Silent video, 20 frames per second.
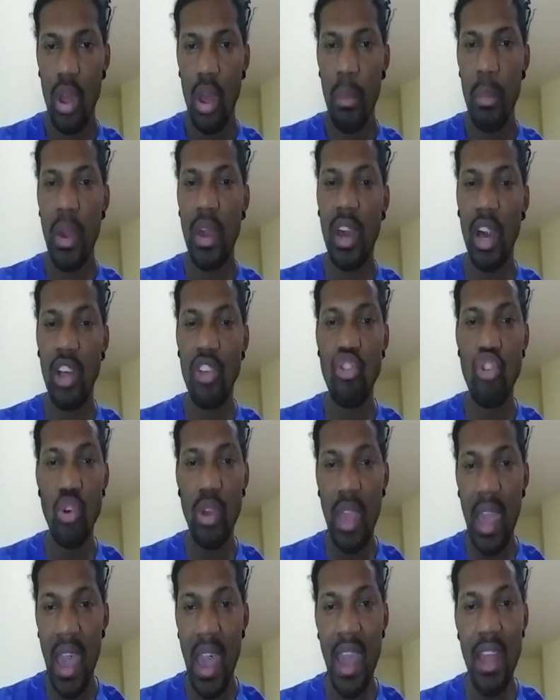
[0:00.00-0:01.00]
because you
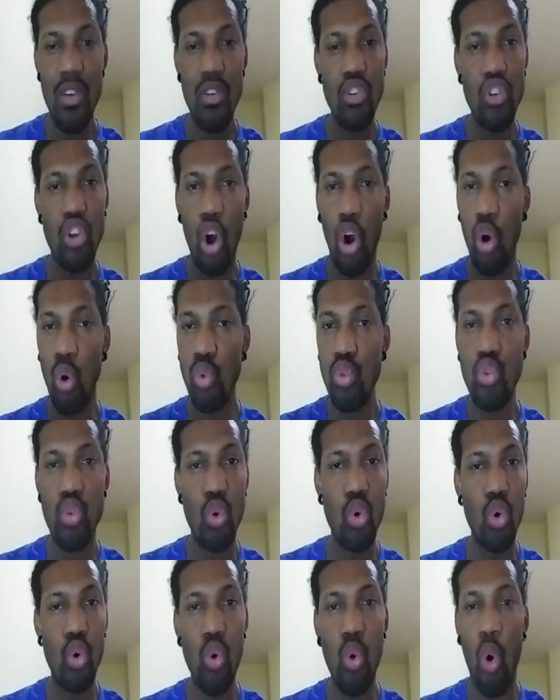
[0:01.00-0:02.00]
can go
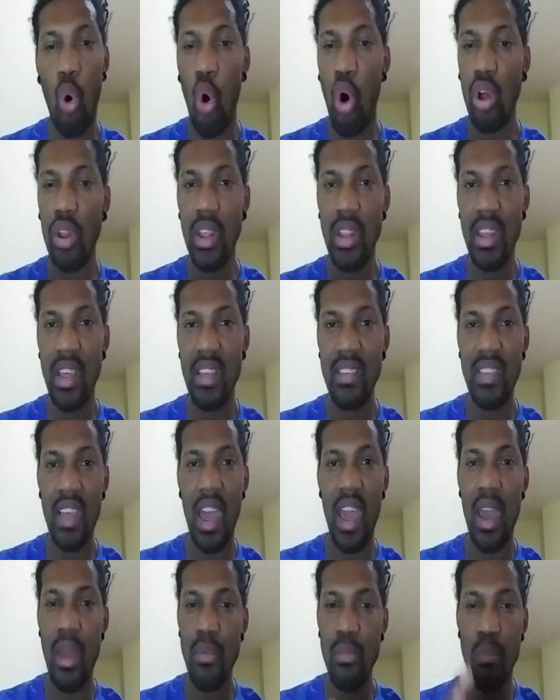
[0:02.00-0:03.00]
through all of this
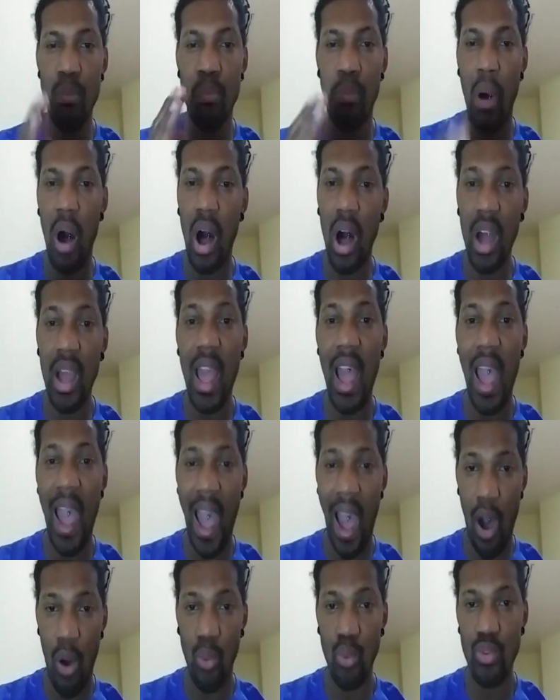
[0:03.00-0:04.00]
and bug
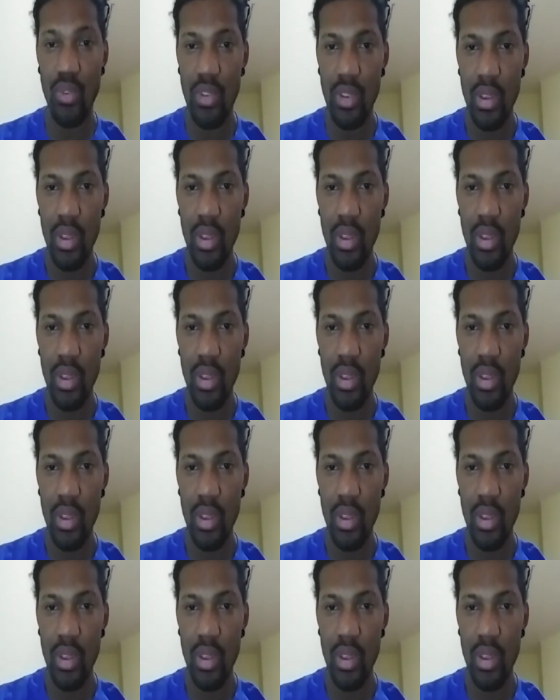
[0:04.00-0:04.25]
out,